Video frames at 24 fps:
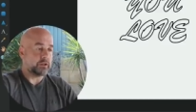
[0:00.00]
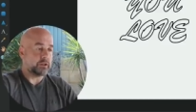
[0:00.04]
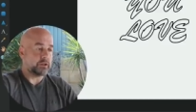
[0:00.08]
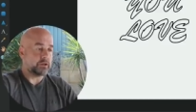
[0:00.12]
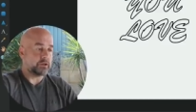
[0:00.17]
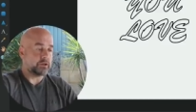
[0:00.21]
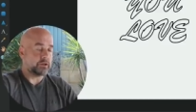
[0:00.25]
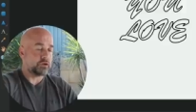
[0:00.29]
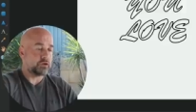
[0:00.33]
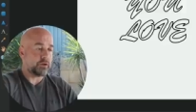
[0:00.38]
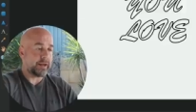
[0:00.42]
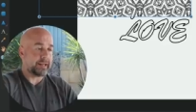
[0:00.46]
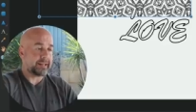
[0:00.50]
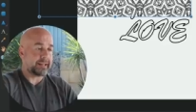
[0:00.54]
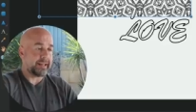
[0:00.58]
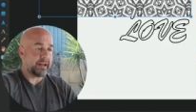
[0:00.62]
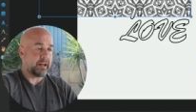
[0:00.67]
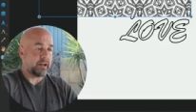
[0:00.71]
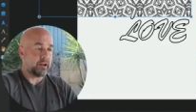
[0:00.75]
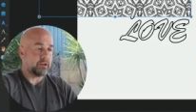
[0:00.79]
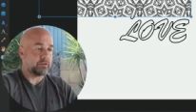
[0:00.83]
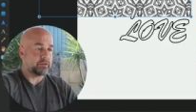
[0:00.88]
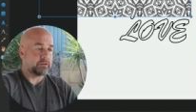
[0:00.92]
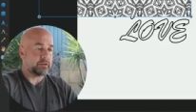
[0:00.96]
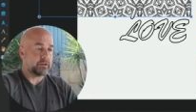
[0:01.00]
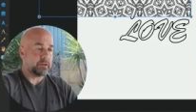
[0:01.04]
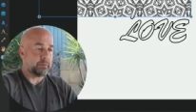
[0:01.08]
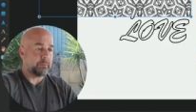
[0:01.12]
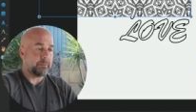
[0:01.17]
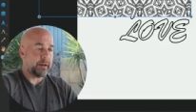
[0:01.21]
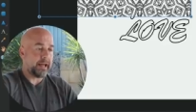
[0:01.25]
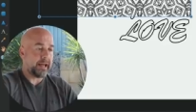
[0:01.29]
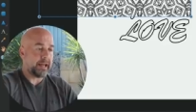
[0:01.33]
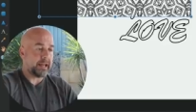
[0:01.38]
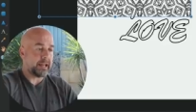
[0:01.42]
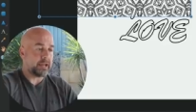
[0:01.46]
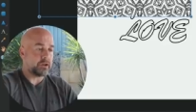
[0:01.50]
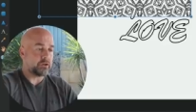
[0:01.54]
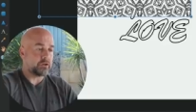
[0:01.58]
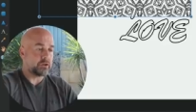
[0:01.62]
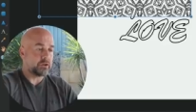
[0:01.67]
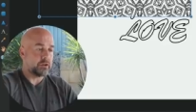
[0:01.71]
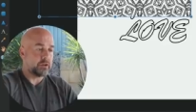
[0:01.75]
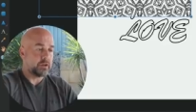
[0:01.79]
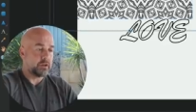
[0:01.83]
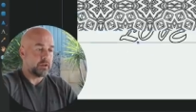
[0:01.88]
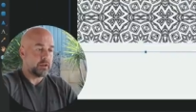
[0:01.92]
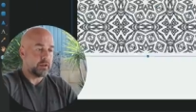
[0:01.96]
you just drag that onto the
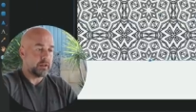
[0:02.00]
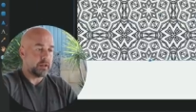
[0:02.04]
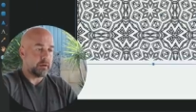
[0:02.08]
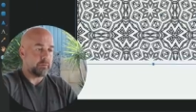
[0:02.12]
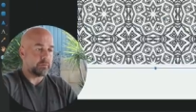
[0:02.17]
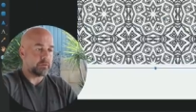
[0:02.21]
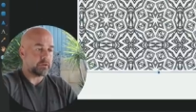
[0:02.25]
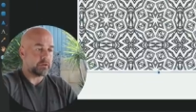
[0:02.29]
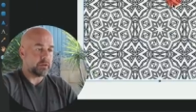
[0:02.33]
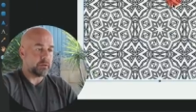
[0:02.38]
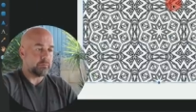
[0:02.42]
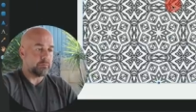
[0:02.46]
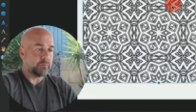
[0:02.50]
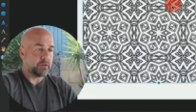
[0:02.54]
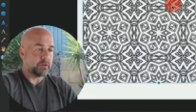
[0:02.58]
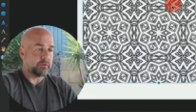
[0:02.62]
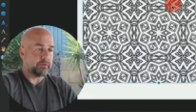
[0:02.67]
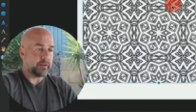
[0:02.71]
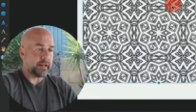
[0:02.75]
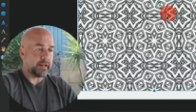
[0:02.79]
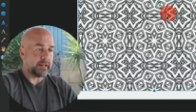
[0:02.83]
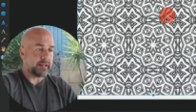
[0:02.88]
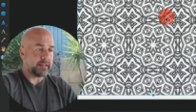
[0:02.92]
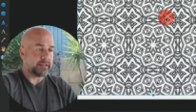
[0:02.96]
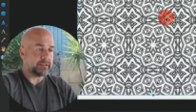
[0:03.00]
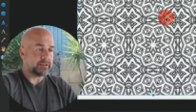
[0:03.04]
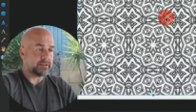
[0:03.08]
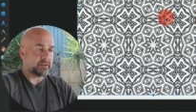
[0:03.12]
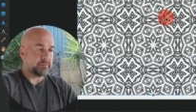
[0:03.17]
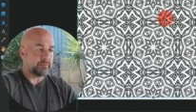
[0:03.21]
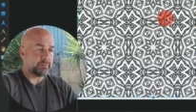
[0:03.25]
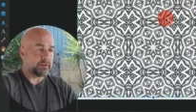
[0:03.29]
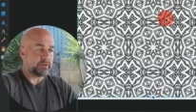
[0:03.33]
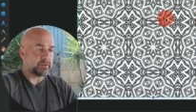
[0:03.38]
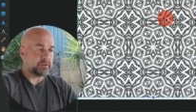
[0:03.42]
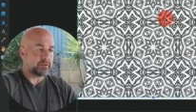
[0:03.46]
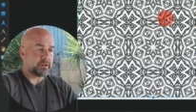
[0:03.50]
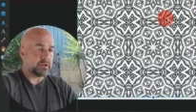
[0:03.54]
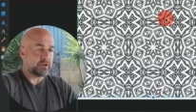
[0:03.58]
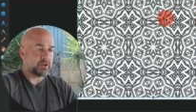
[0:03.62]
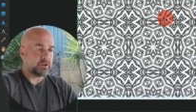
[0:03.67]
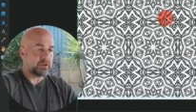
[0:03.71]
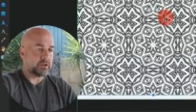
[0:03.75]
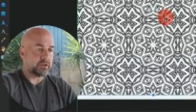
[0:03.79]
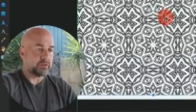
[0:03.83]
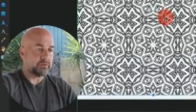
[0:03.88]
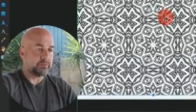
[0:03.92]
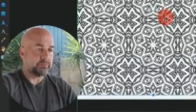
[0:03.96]
page and we're going to move that into
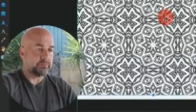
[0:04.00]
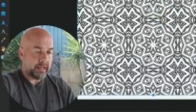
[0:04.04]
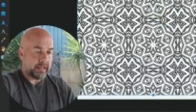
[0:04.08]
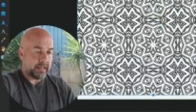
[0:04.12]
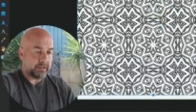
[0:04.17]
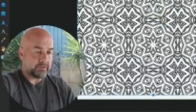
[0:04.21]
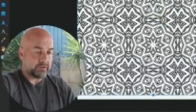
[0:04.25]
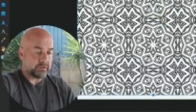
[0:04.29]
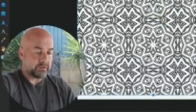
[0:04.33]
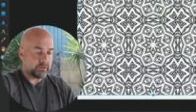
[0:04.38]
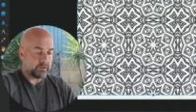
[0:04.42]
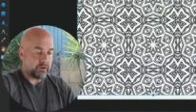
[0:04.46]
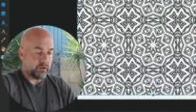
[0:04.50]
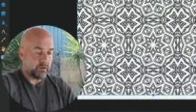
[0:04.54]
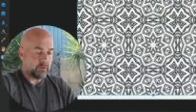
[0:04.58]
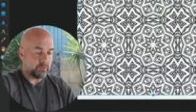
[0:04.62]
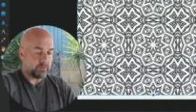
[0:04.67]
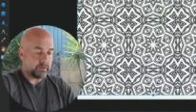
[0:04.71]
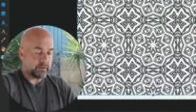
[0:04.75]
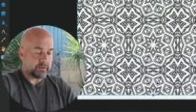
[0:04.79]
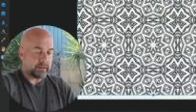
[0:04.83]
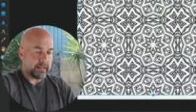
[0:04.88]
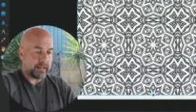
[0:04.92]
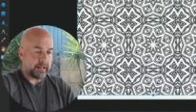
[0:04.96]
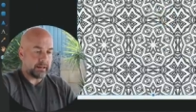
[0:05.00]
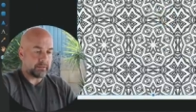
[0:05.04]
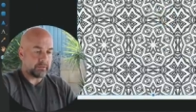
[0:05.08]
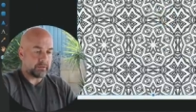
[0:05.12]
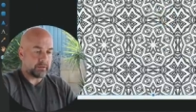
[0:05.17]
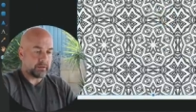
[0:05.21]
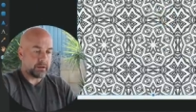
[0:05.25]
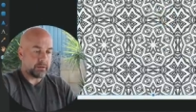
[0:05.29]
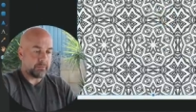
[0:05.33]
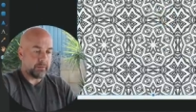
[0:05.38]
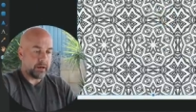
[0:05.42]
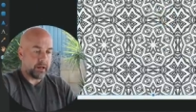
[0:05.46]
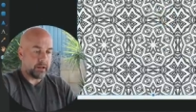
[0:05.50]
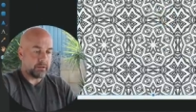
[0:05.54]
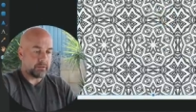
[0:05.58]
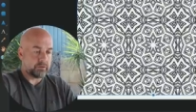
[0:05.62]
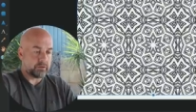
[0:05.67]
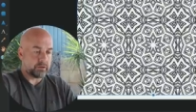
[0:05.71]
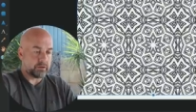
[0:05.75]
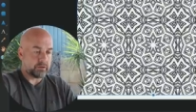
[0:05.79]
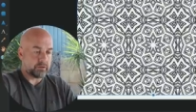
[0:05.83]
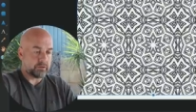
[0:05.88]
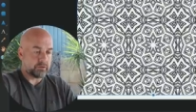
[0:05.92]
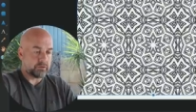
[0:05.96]
position and just holding down command
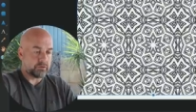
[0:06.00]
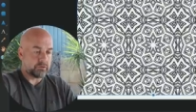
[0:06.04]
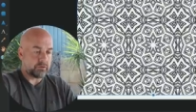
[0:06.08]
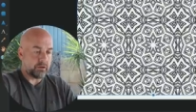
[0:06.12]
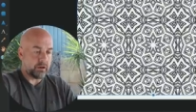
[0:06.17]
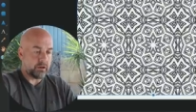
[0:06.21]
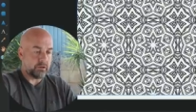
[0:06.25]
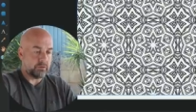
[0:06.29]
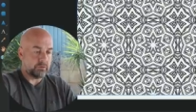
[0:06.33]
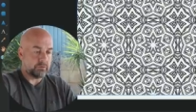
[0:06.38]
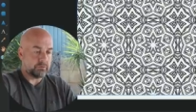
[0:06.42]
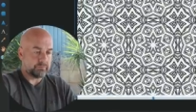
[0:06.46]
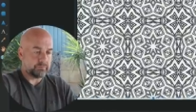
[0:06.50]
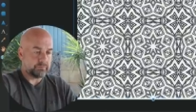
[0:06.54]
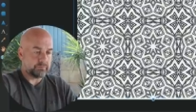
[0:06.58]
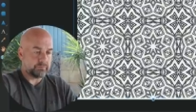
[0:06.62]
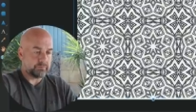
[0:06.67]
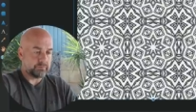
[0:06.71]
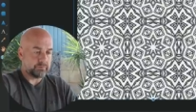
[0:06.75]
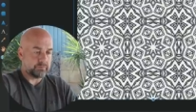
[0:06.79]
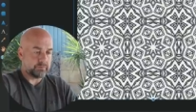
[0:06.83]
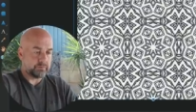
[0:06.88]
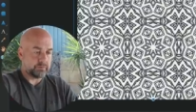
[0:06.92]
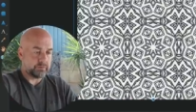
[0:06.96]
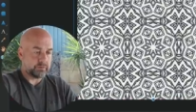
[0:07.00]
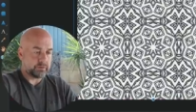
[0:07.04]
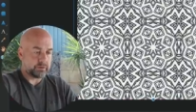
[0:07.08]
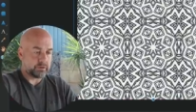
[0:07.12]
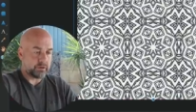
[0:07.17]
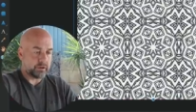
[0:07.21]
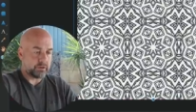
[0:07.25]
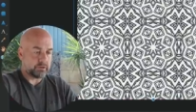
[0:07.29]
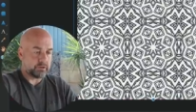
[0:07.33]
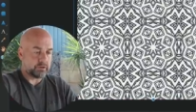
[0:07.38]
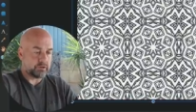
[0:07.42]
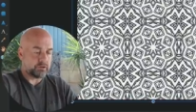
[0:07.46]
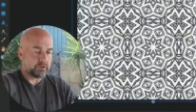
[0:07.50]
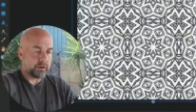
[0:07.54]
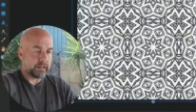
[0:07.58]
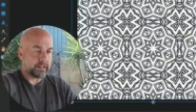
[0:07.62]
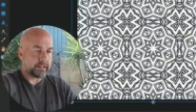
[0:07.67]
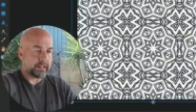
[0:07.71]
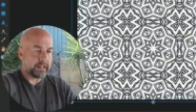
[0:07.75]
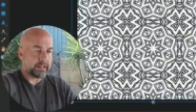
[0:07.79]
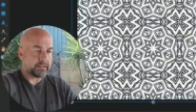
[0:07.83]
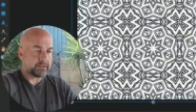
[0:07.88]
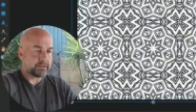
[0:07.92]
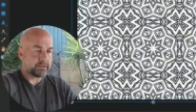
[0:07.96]
or control just going to
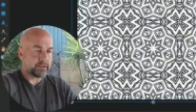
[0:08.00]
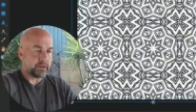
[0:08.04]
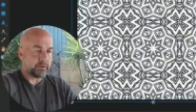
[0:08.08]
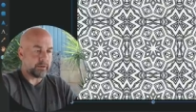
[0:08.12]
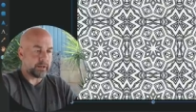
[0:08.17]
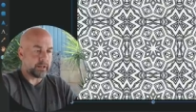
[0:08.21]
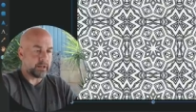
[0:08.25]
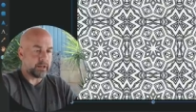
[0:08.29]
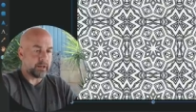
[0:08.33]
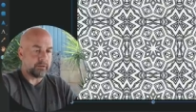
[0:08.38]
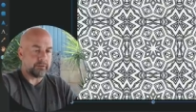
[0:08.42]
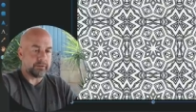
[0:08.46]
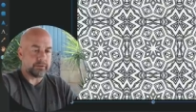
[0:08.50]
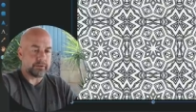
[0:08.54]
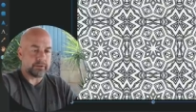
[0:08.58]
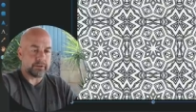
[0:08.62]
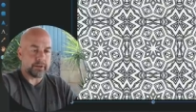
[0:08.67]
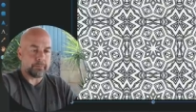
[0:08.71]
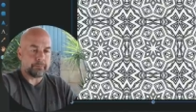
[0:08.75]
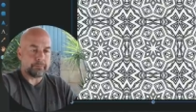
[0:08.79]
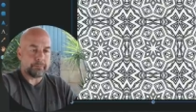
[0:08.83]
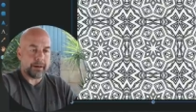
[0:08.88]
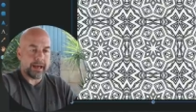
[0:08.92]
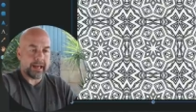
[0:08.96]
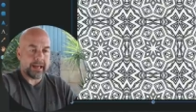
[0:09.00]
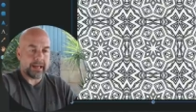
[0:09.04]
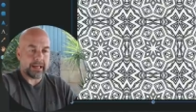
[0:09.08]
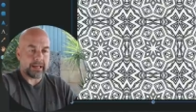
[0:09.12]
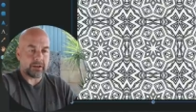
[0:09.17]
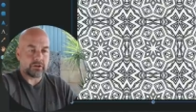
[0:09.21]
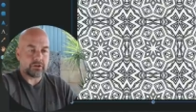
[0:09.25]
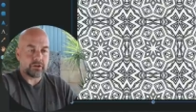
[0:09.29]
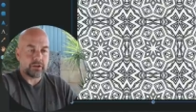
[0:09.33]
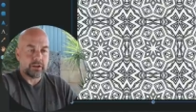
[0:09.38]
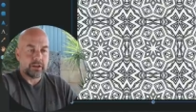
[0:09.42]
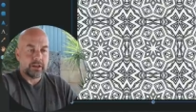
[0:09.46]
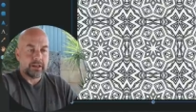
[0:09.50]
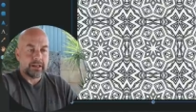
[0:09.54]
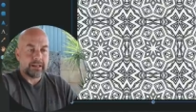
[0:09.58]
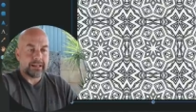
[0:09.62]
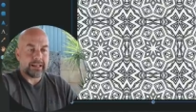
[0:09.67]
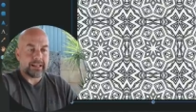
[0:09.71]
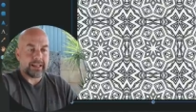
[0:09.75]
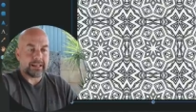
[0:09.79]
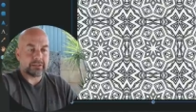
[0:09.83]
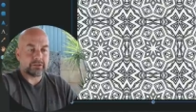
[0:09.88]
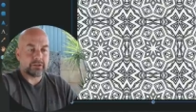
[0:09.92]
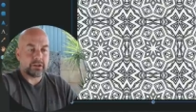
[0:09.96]
drag that so it covers the page.
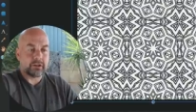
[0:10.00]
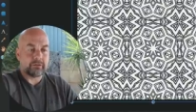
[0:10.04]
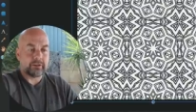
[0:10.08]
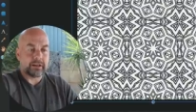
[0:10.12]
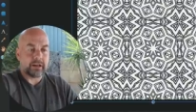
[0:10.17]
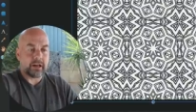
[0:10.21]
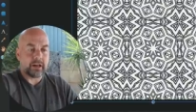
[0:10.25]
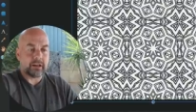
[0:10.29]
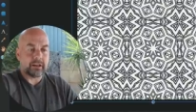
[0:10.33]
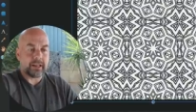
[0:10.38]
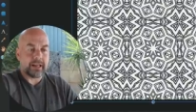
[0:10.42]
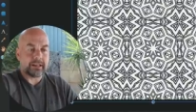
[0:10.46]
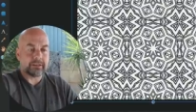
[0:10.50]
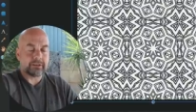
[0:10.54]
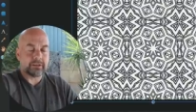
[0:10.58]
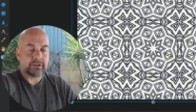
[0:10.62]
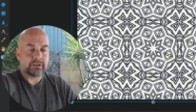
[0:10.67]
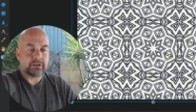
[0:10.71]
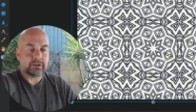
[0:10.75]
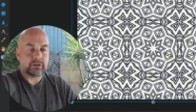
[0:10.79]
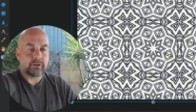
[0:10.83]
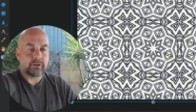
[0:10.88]
Now that's covering our letters,